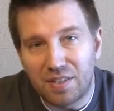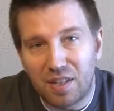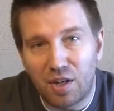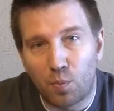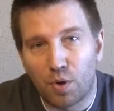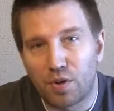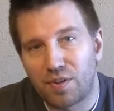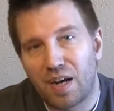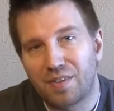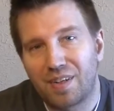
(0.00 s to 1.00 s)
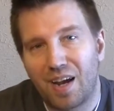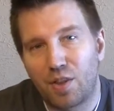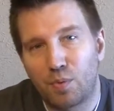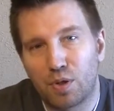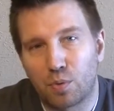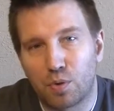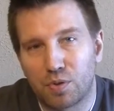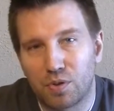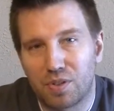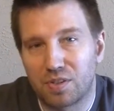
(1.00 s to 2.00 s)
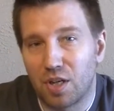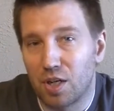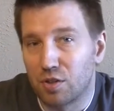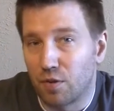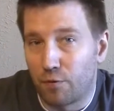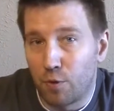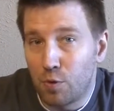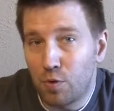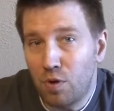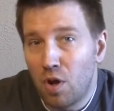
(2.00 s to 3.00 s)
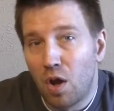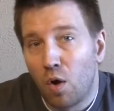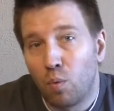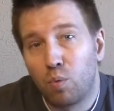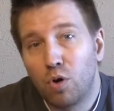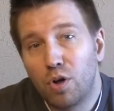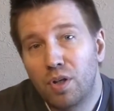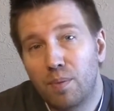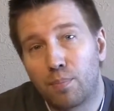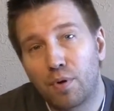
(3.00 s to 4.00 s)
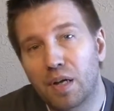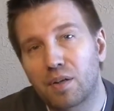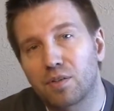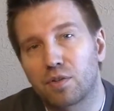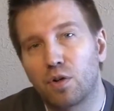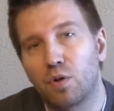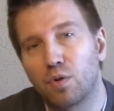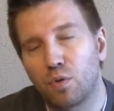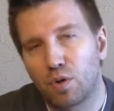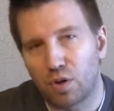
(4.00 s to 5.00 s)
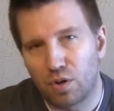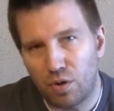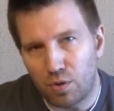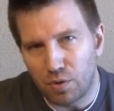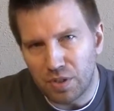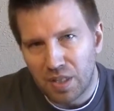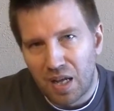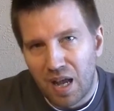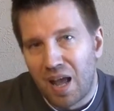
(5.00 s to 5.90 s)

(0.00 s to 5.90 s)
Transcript: Age and sending your workers out to gather resources such as food, wood, brick, stone, or gold.